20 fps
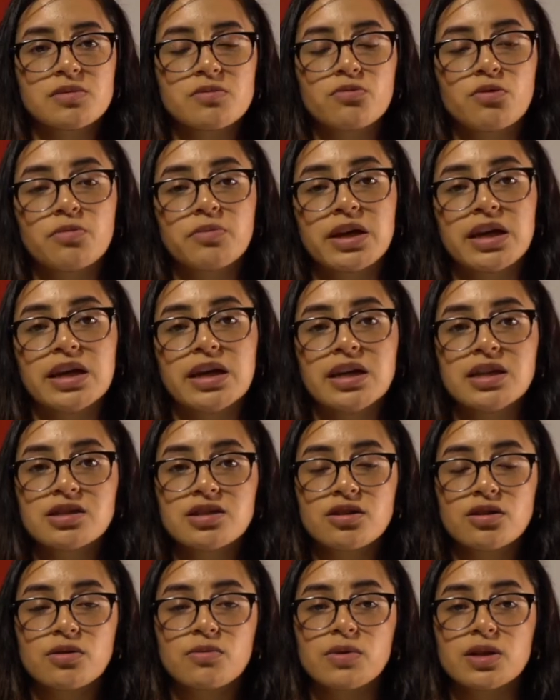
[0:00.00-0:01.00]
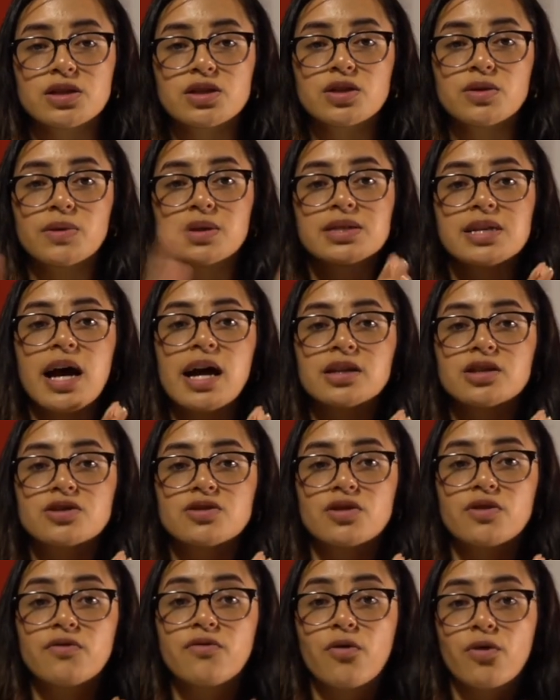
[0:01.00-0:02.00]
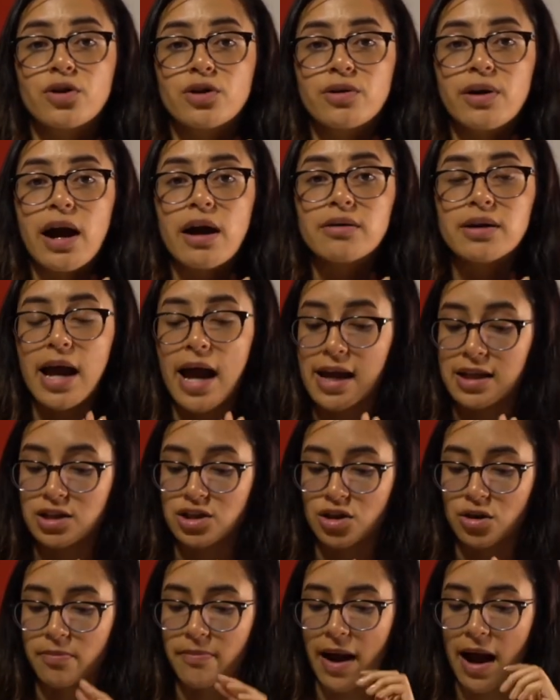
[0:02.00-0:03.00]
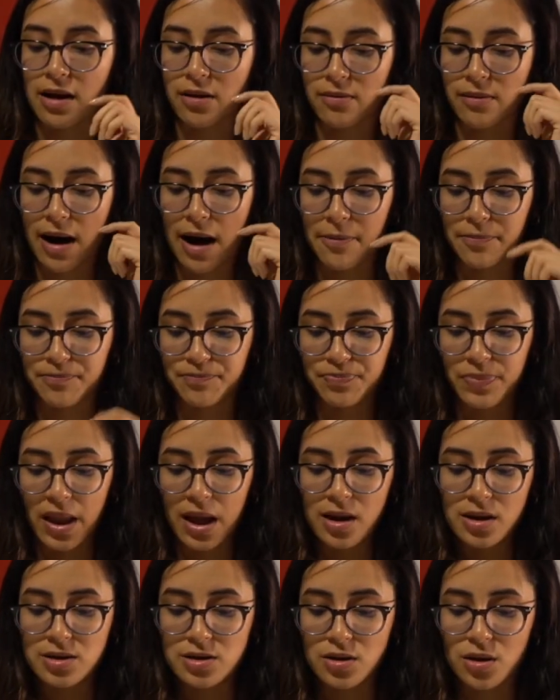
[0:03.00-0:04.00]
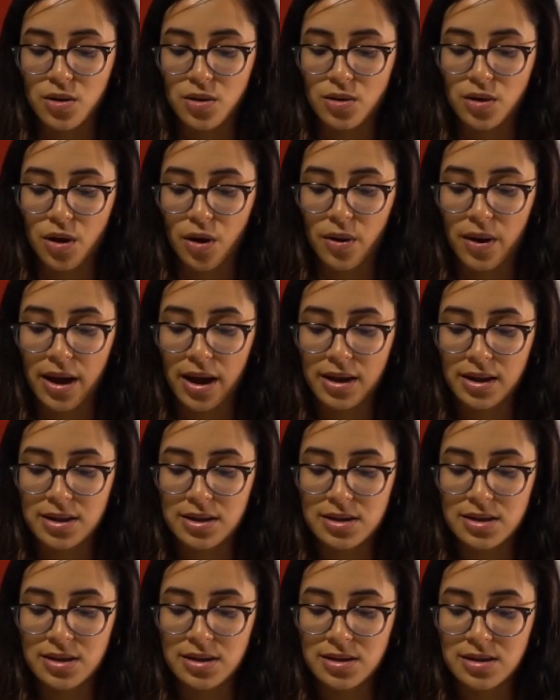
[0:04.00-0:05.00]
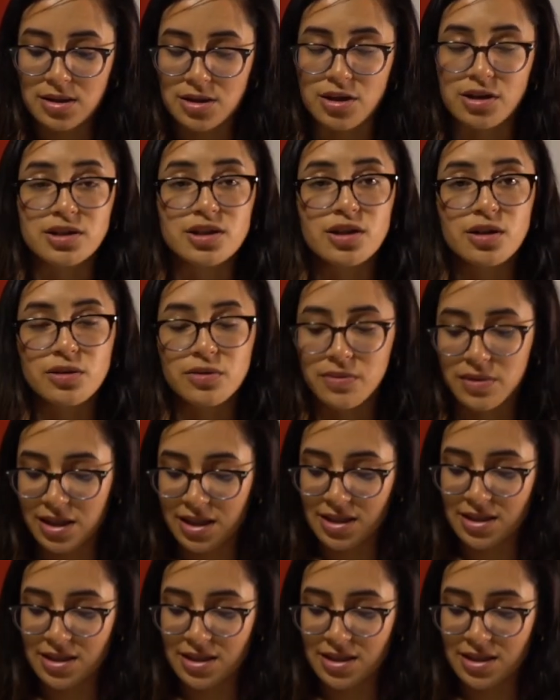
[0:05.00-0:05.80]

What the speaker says: will be easier once you attach your foreground and your background. So go ahead and start to glue these